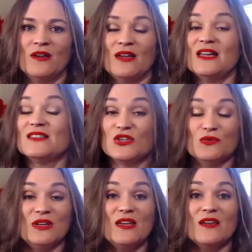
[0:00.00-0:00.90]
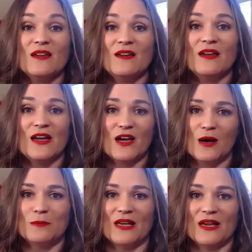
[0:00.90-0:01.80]
It's unique and
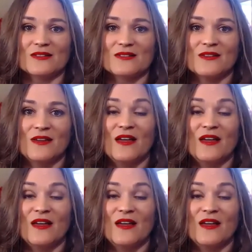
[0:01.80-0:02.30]
complex.